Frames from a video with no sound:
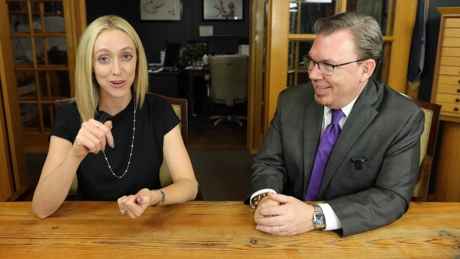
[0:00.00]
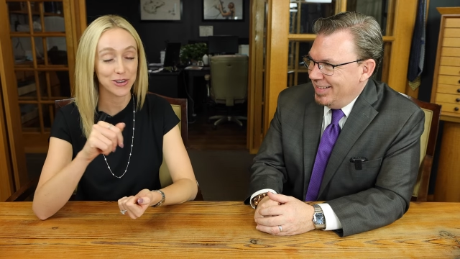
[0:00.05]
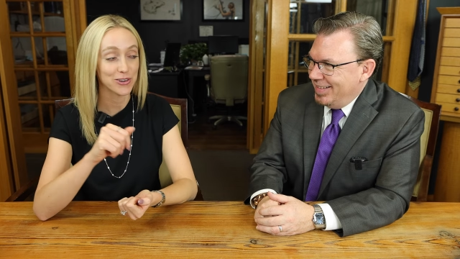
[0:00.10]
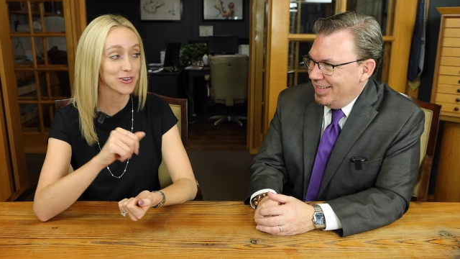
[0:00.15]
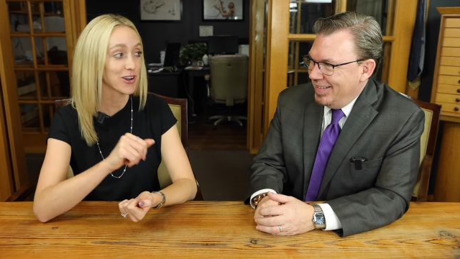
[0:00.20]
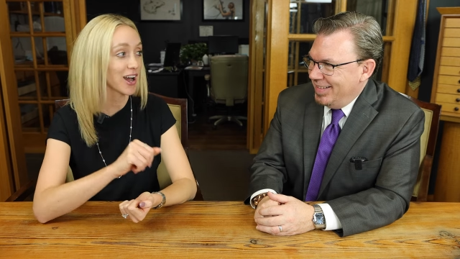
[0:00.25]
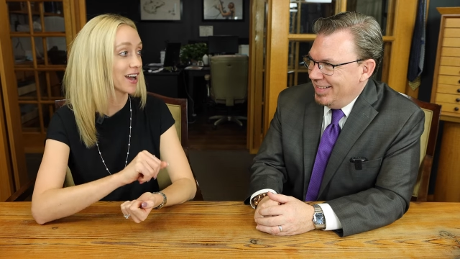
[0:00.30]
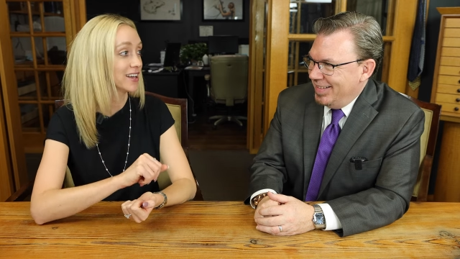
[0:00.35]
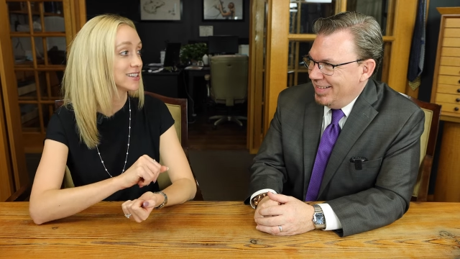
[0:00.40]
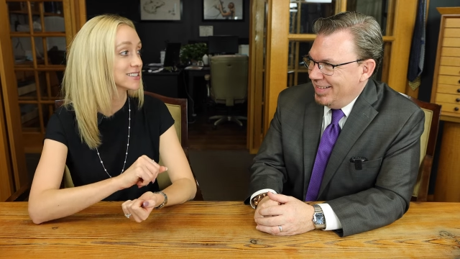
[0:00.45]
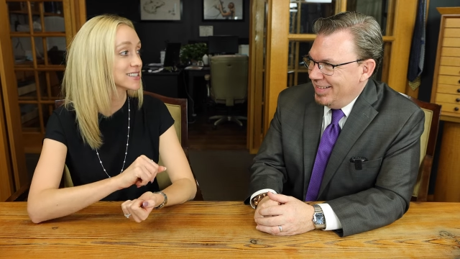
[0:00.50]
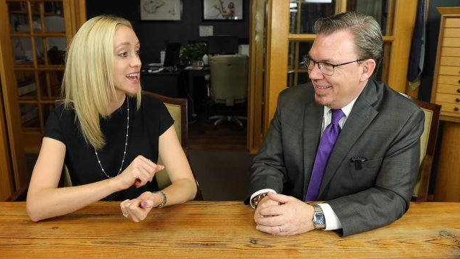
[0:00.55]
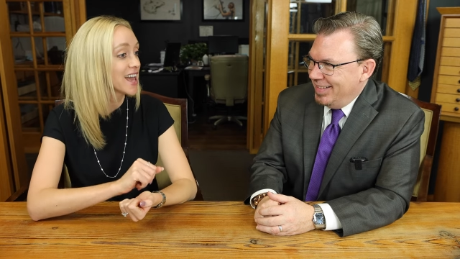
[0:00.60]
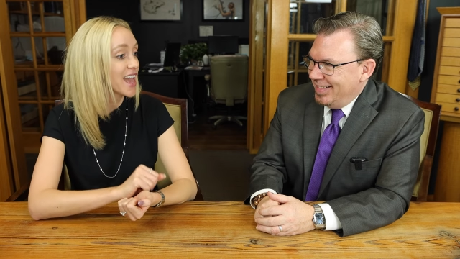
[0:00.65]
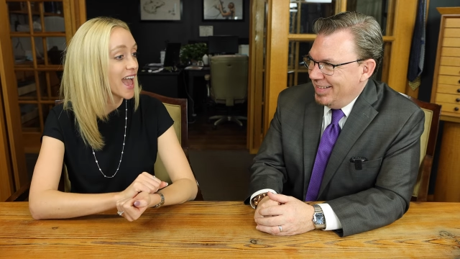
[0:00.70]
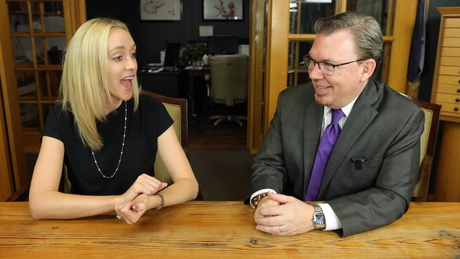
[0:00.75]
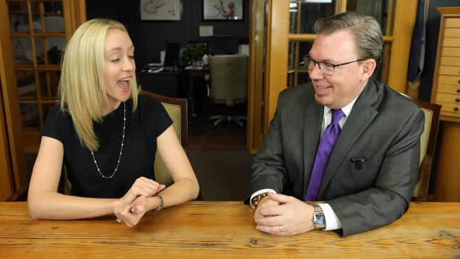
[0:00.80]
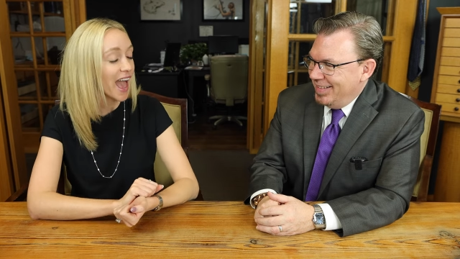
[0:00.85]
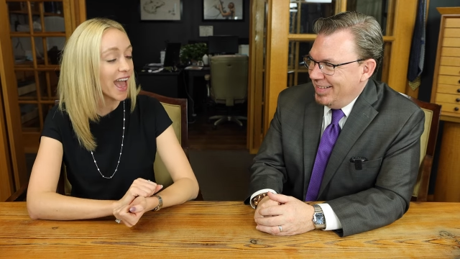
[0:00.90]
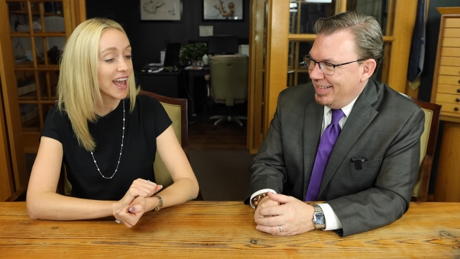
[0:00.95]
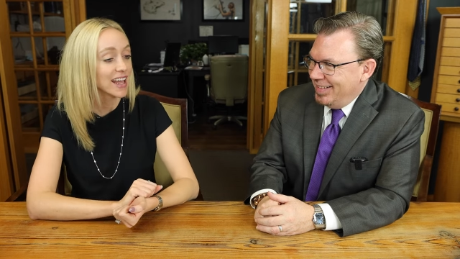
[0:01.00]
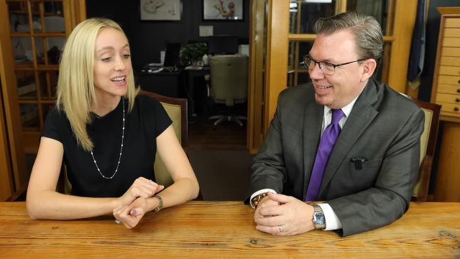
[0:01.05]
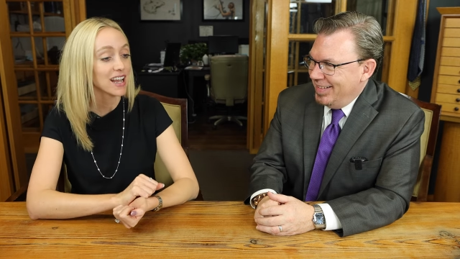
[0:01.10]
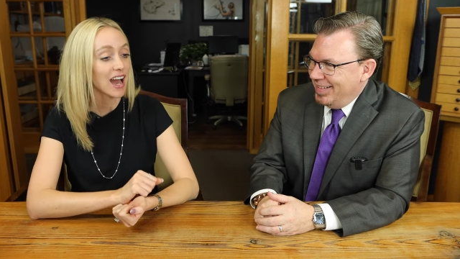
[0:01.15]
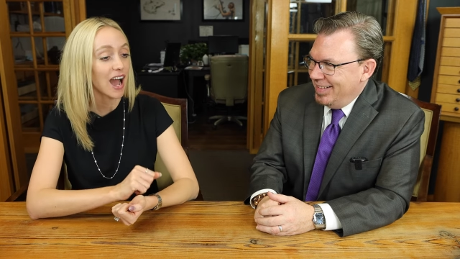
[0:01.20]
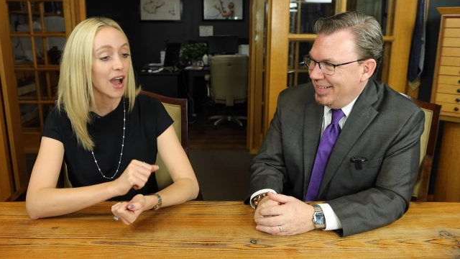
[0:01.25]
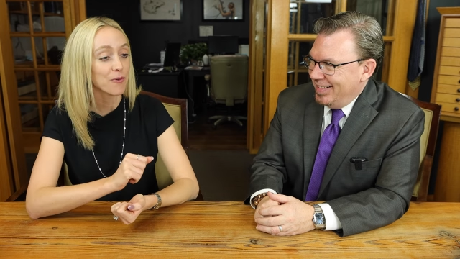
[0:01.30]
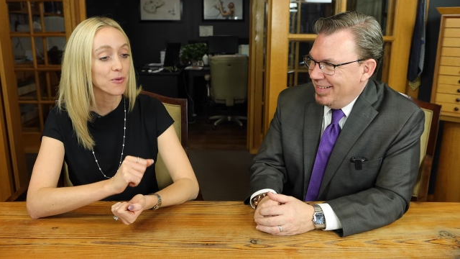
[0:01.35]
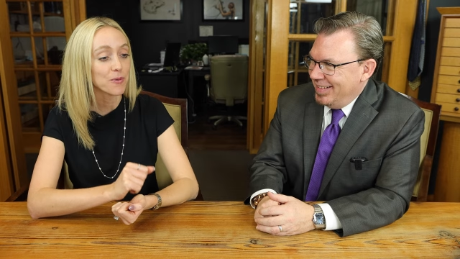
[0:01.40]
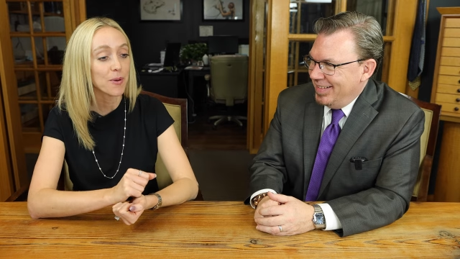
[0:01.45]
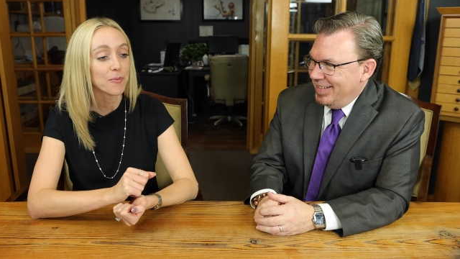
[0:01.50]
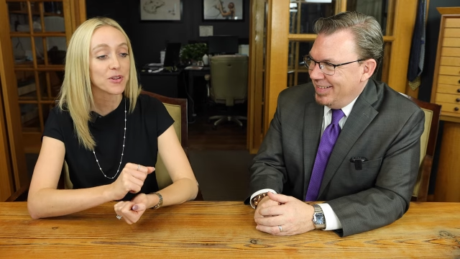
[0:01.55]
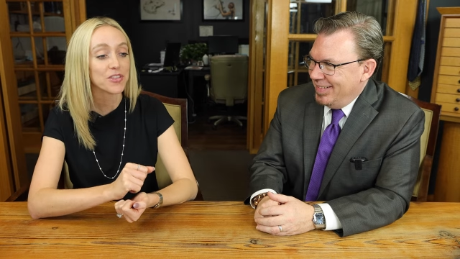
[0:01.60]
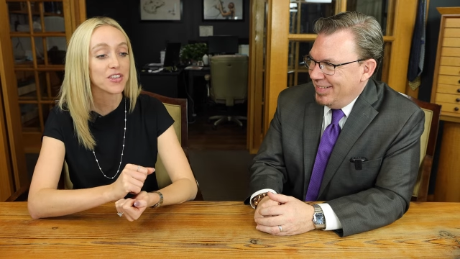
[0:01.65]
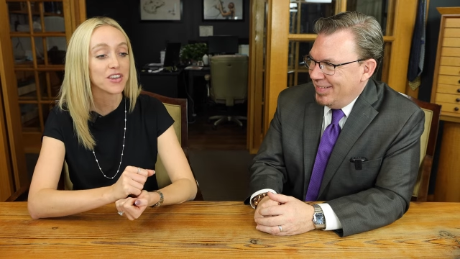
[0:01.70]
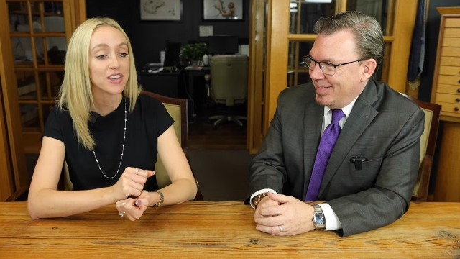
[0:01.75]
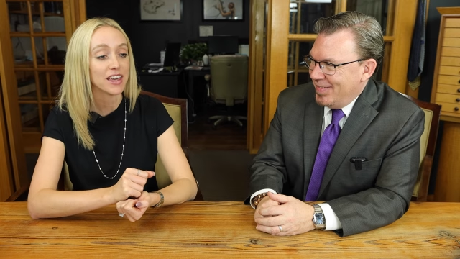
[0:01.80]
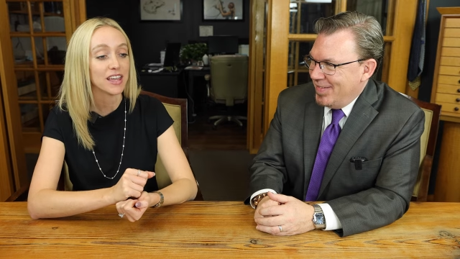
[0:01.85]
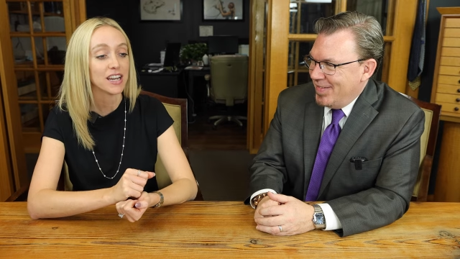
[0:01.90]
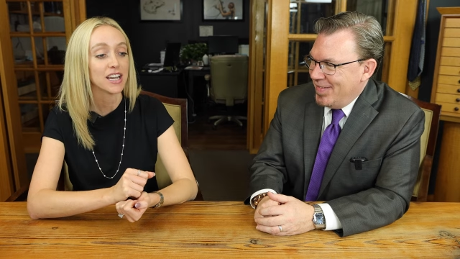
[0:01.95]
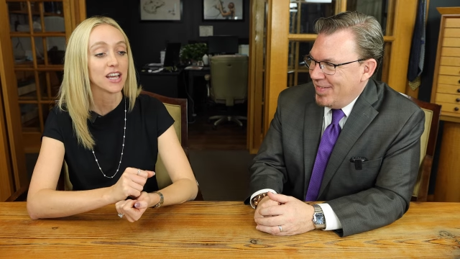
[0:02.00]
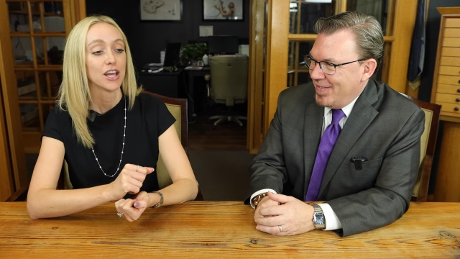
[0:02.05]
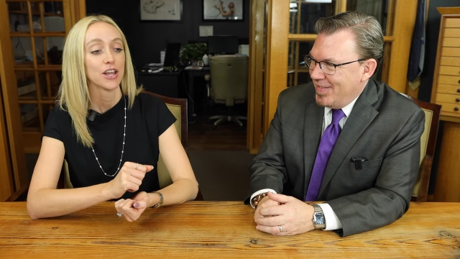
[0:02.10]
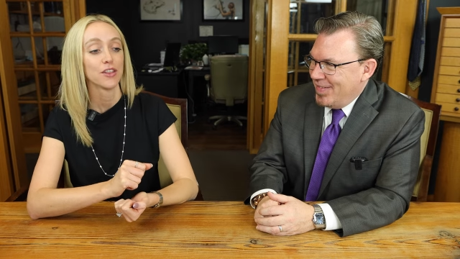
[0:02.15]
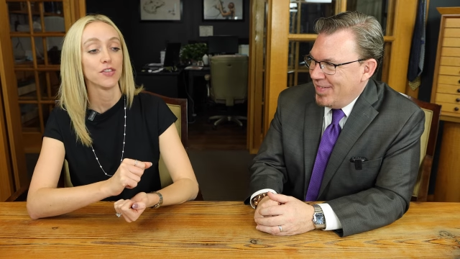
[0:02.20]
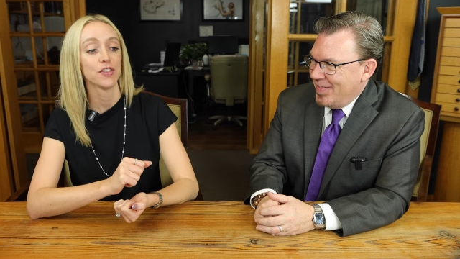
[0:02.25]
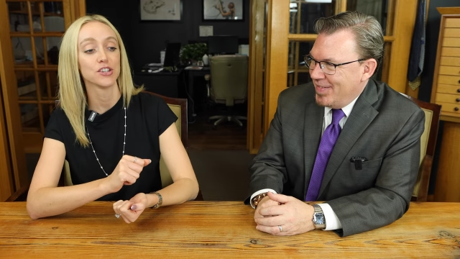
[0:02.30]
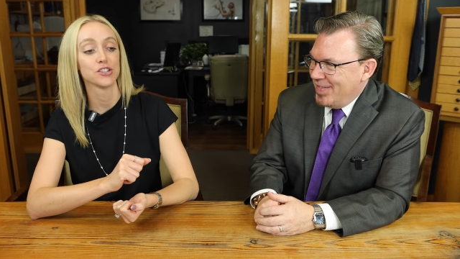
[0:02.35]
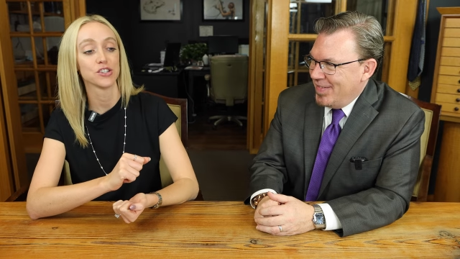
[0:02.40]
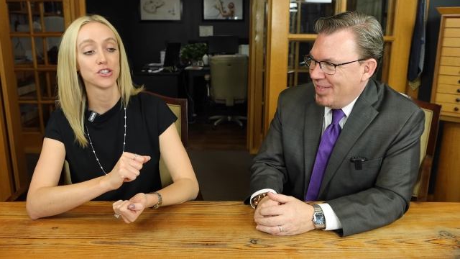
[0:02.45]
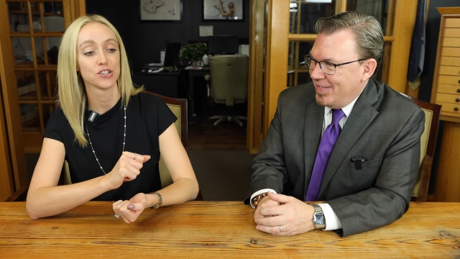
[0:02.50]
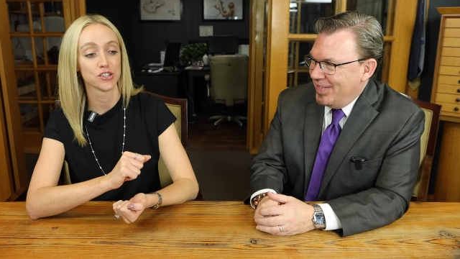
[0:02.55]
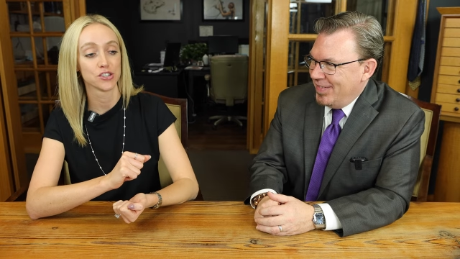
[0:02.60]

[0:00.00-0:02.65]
Speaker 1: for you guys. And I remember thinking, this